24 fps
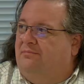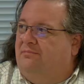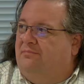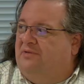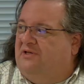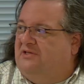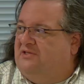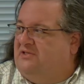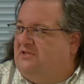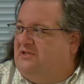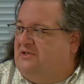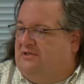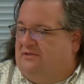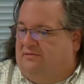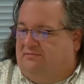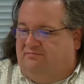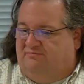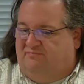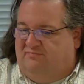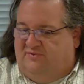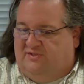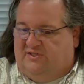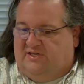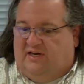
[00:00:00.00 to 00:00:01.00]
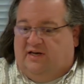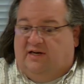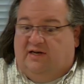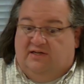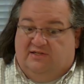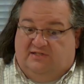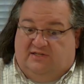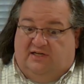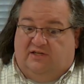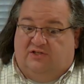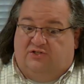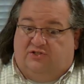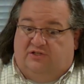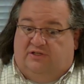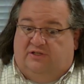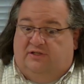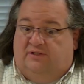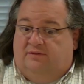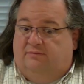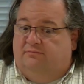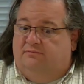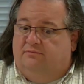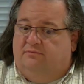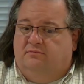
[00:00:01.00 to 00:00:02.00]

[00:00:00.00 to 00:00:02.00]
because the site is actually